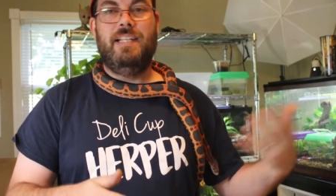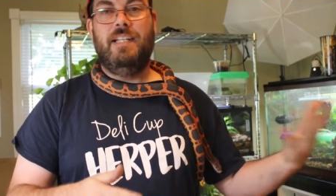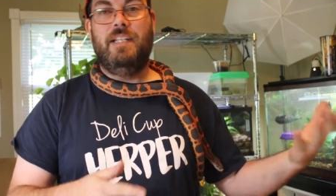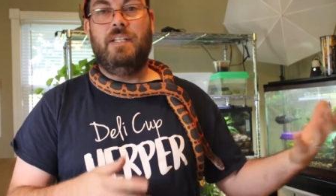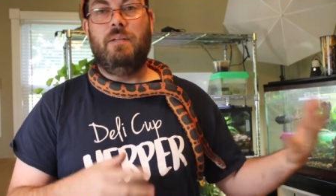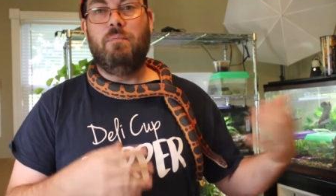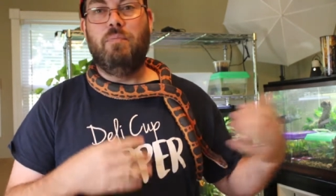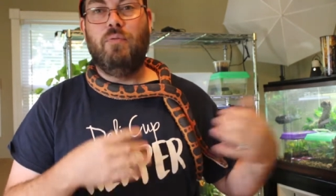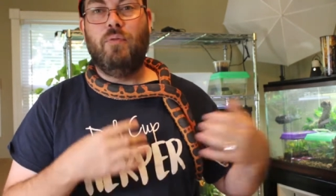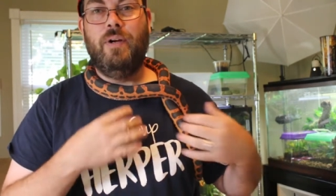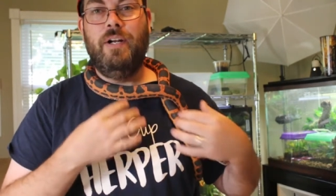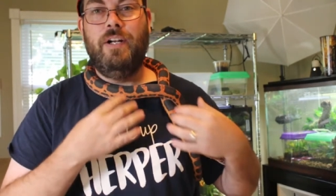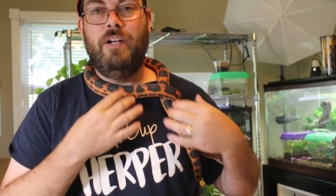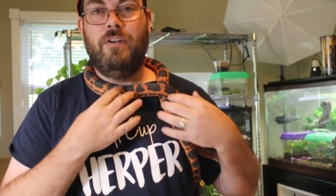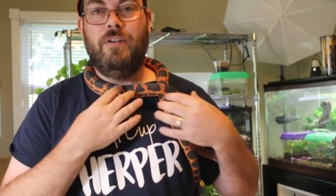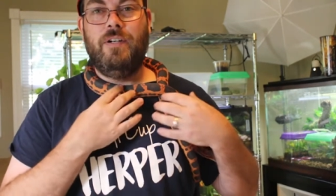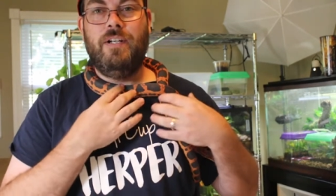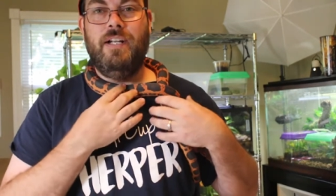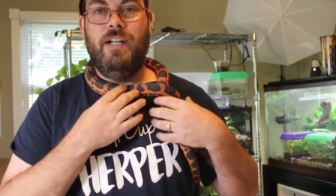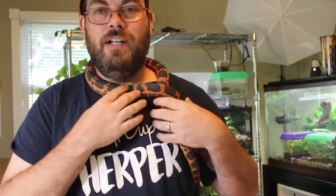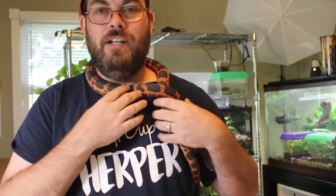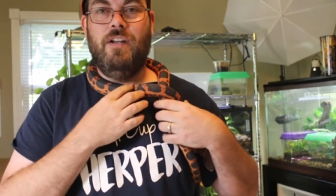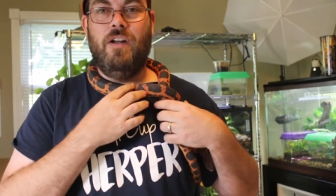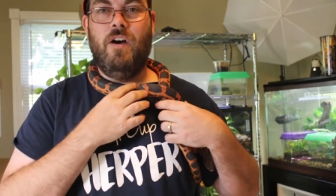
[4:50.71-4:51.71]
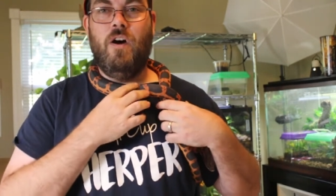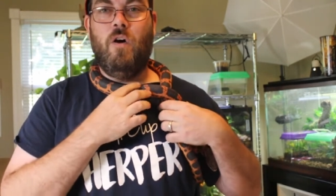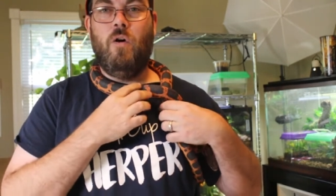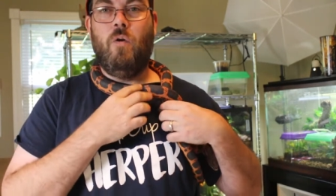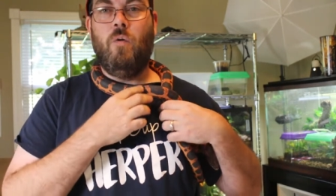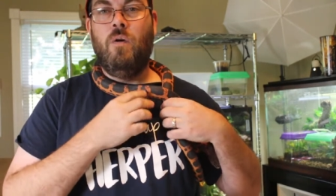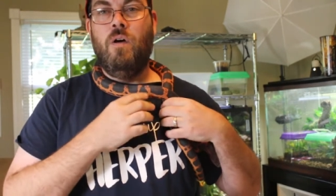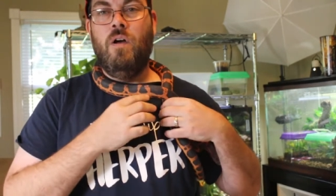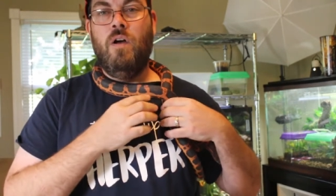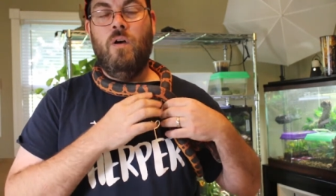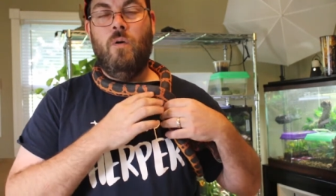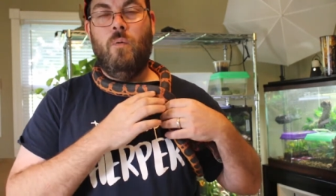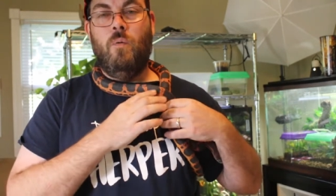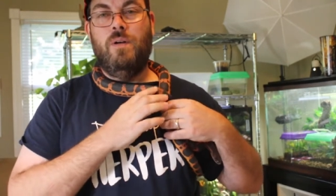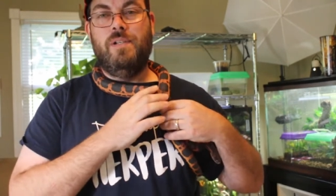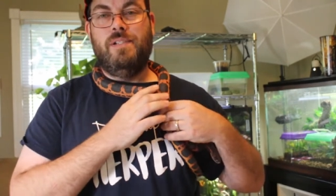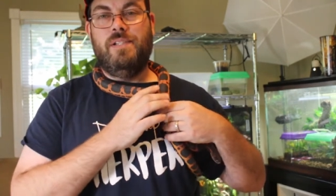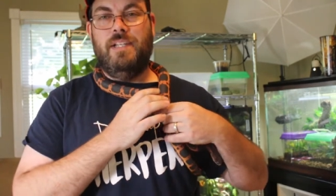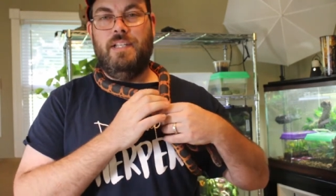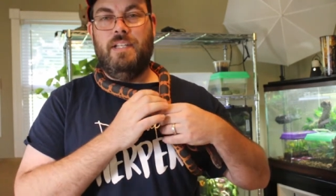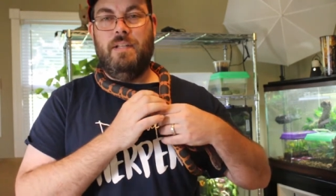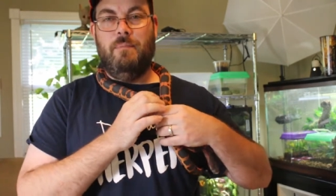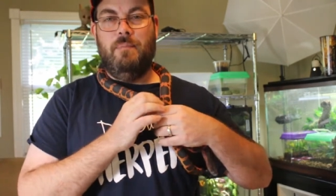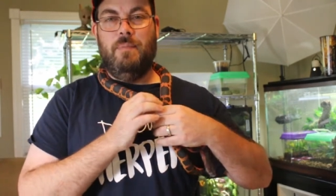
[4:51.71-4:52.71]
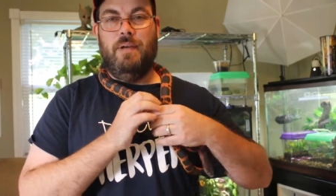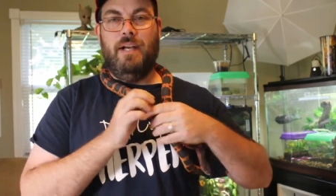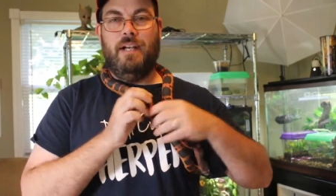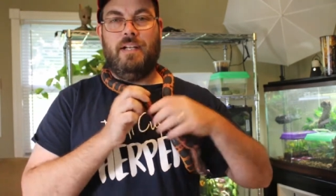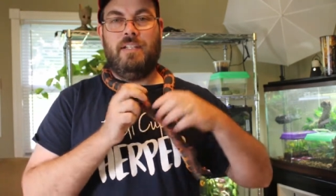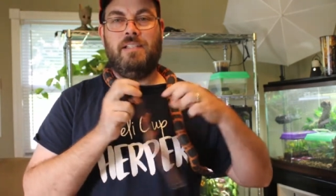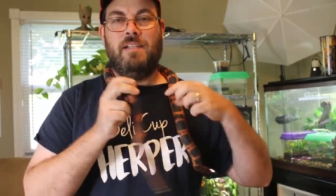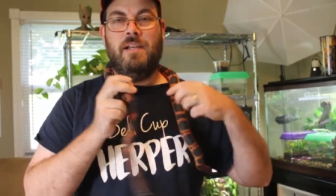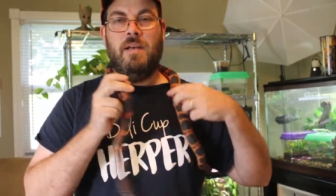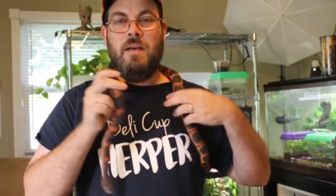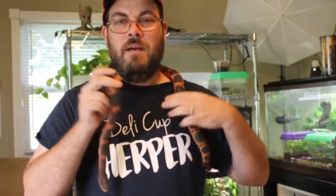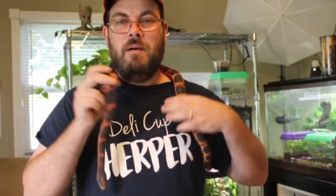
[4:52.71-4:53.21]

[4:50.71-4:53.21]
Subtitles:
that the breeder didn't know was in the mix.